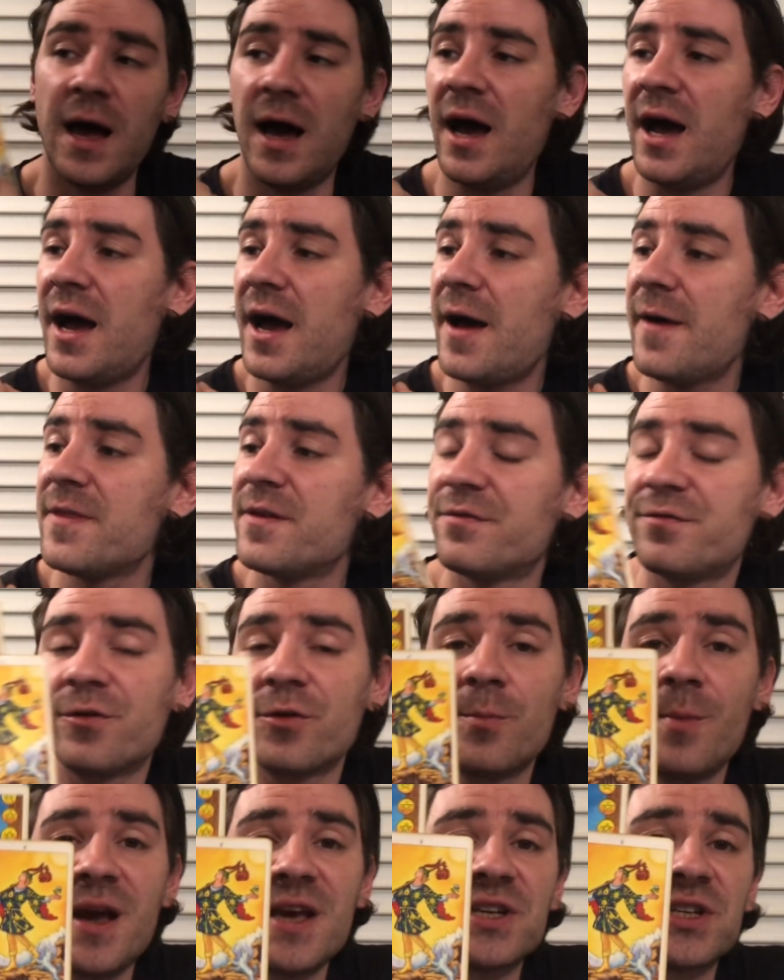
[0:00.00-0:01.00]
Uh, the
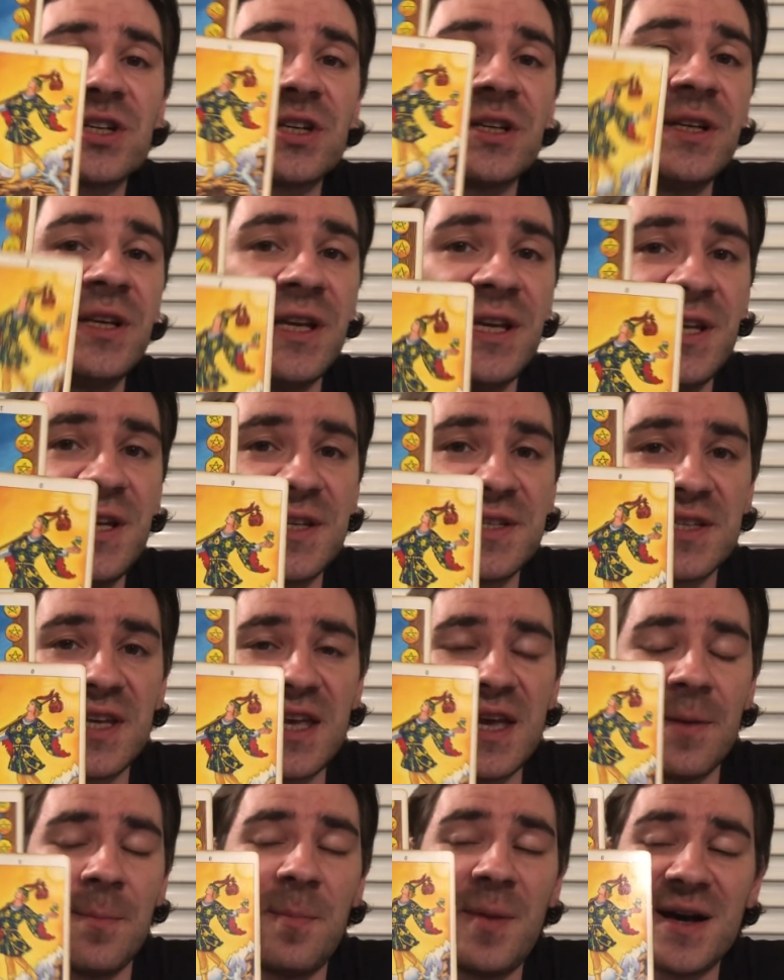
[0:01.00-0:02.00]
formation, it is
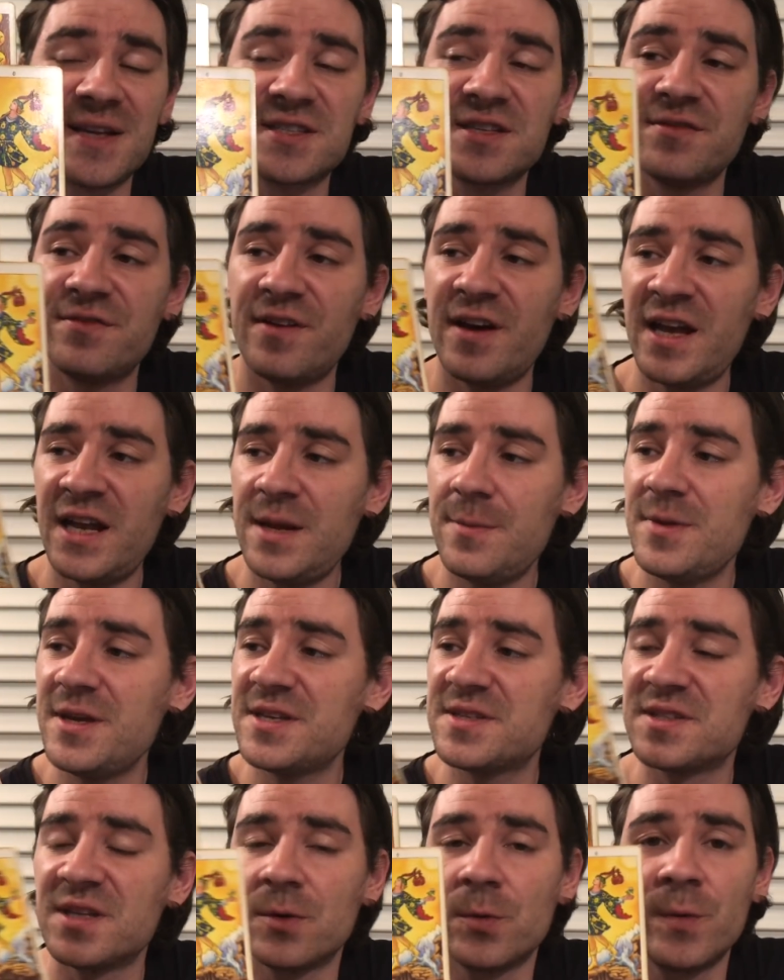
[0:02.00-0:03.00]
a, a passive
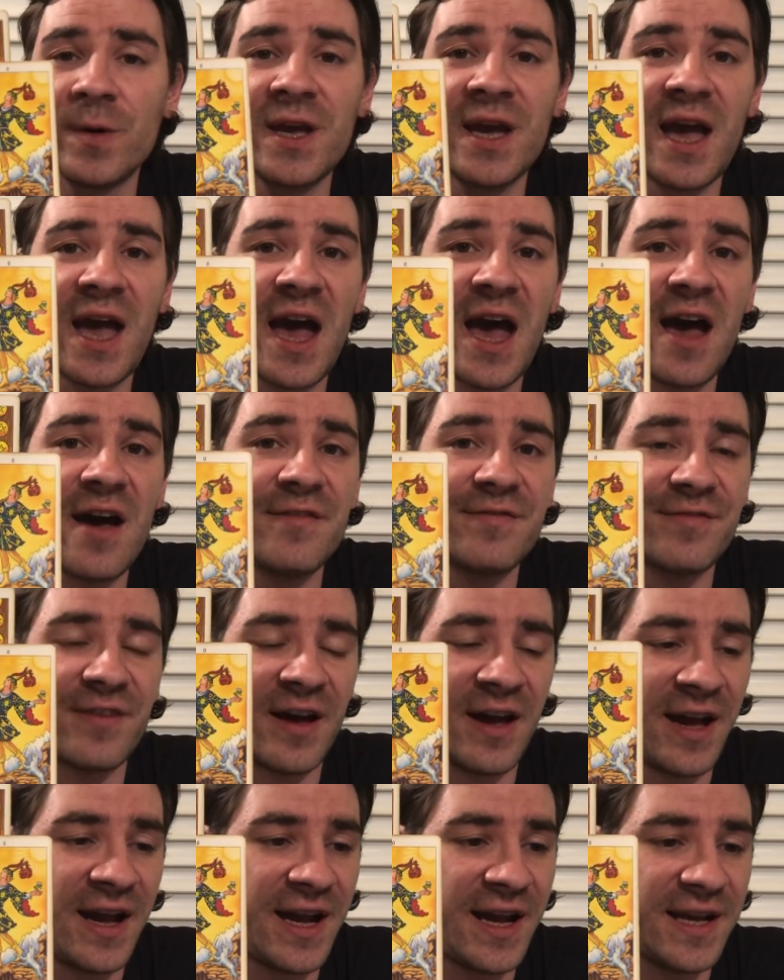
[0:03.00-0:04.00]
enemies that we have,
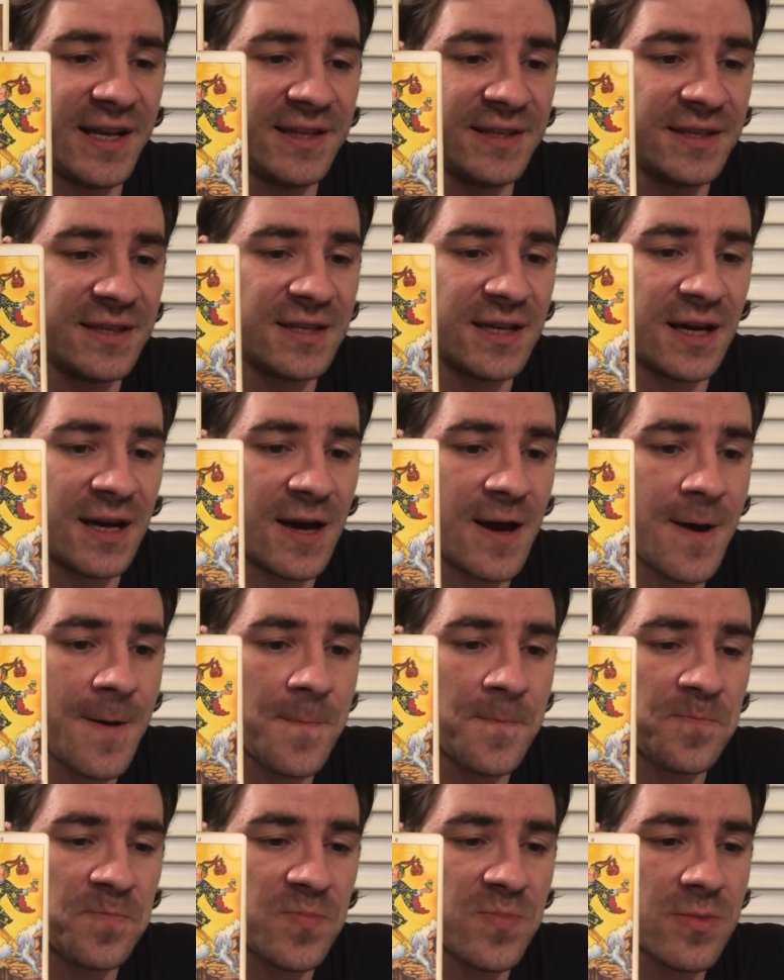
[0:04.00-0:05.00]
and uh,
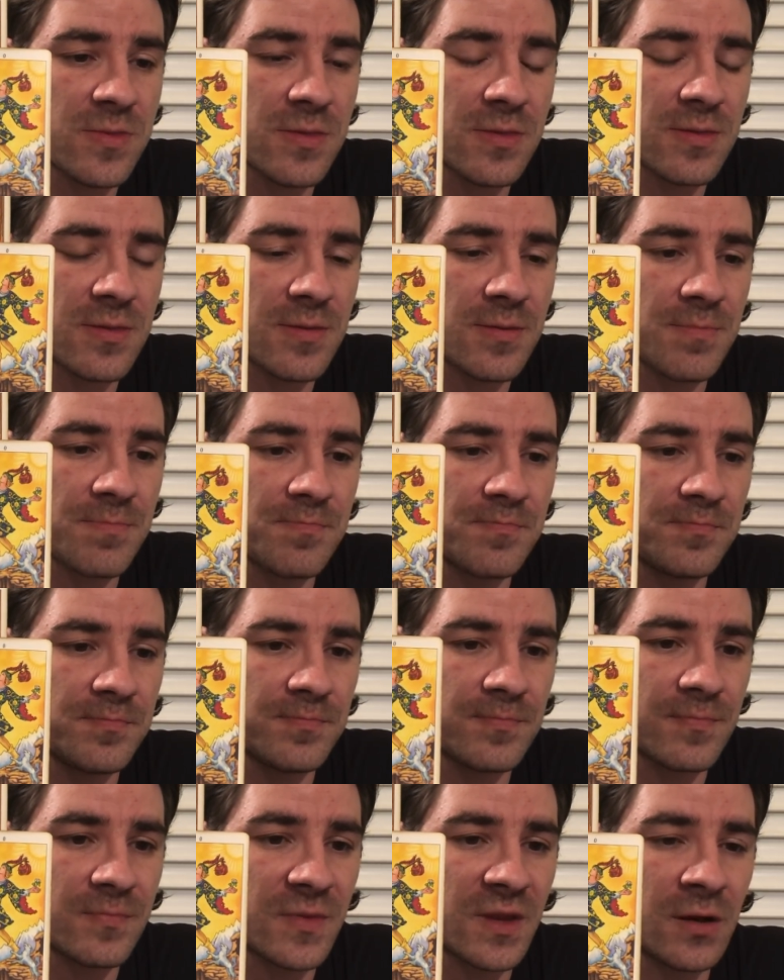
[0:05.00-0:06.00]

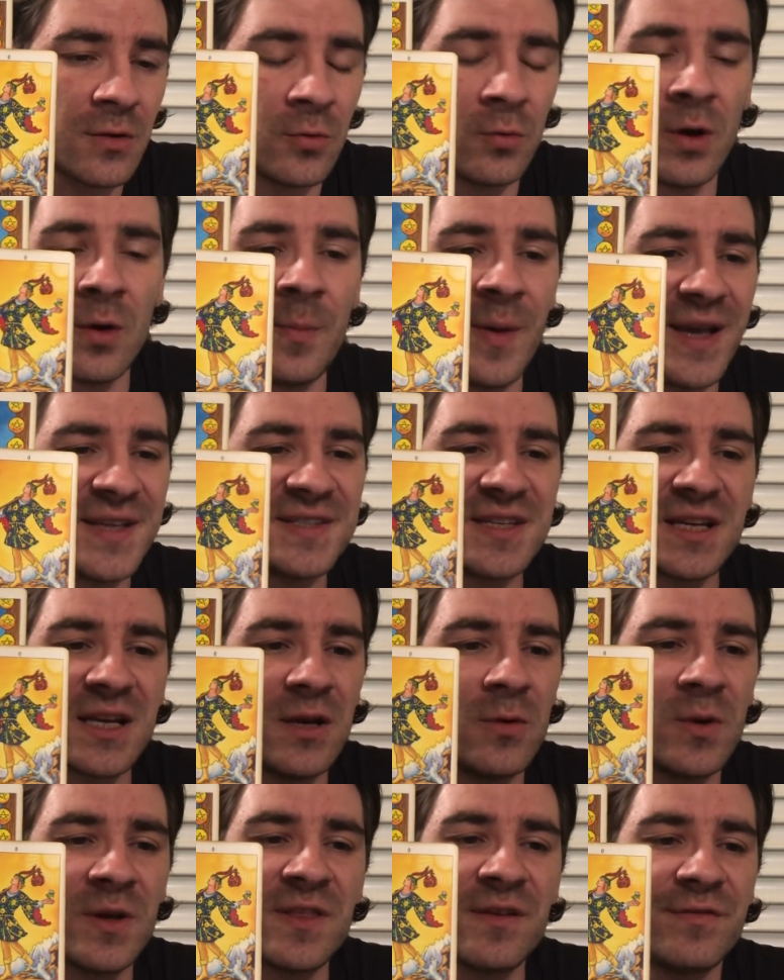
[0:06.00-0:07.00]
well,
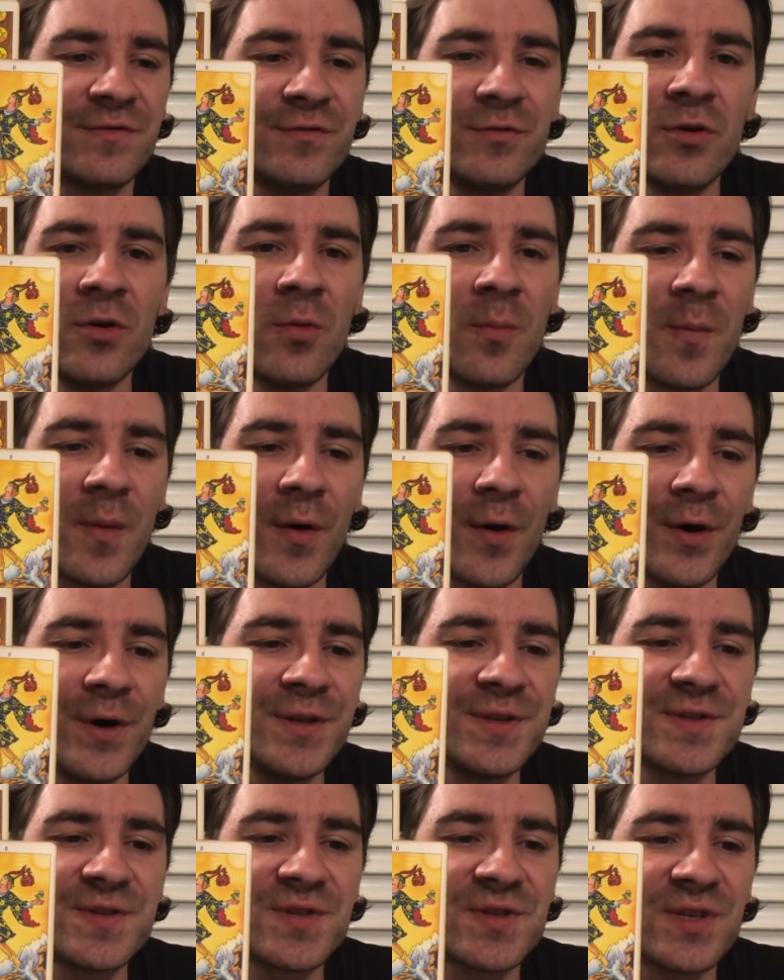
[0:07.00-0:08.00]
basically what the Fool
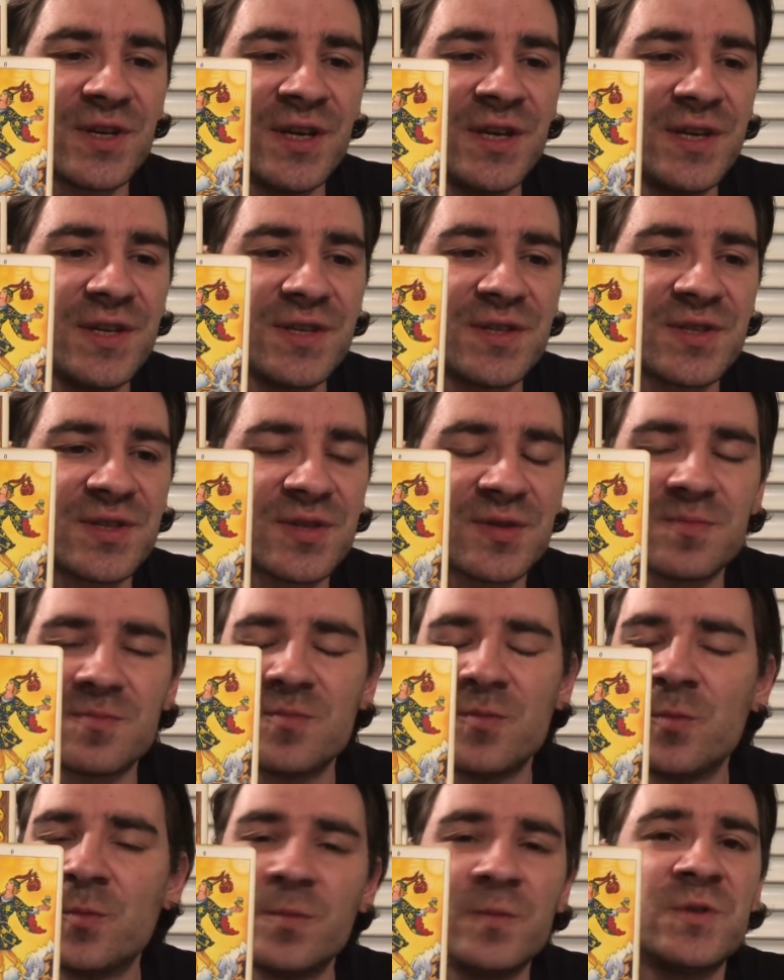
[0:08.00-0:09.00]
points is
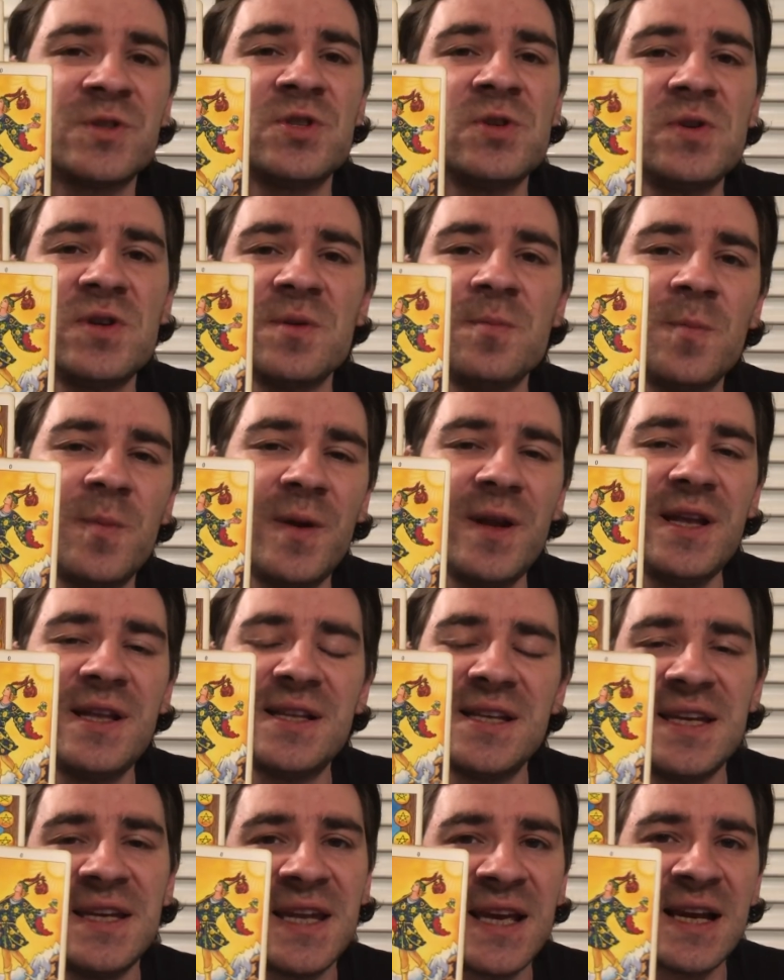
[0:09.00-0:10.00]
to
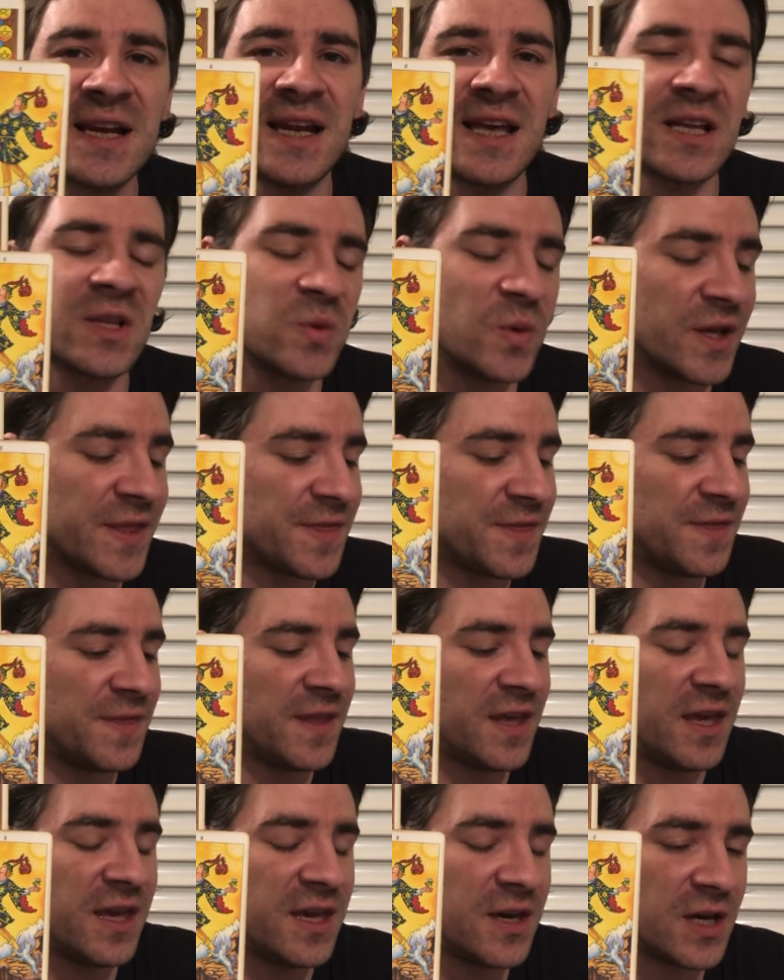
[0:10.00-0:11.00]
completely neglect what
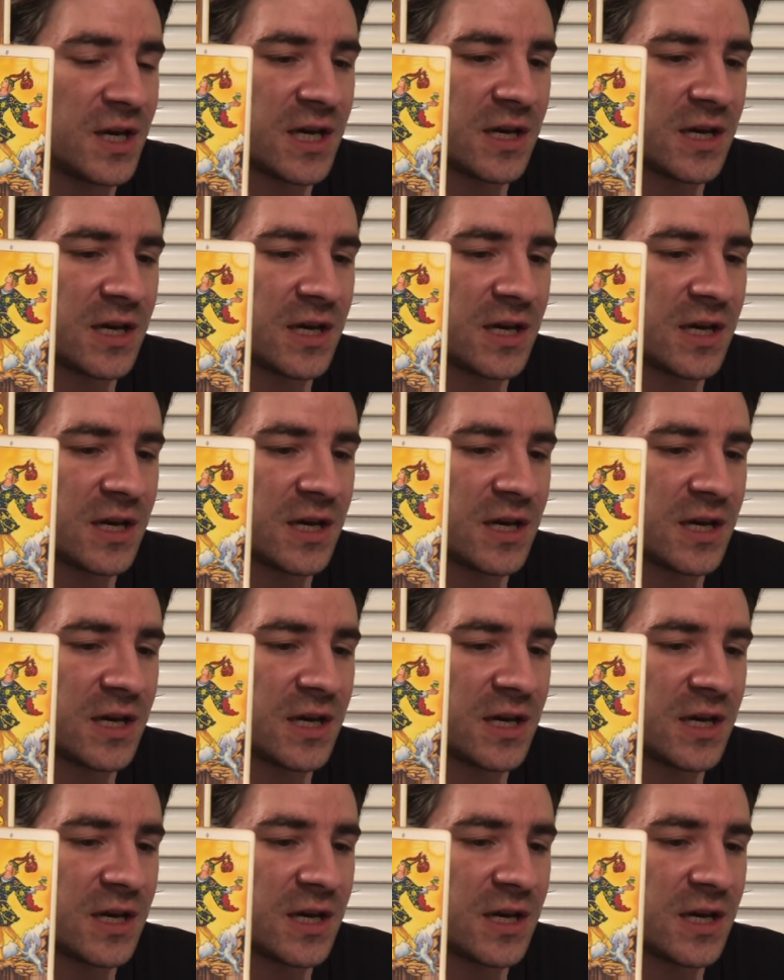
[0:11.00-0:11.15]
the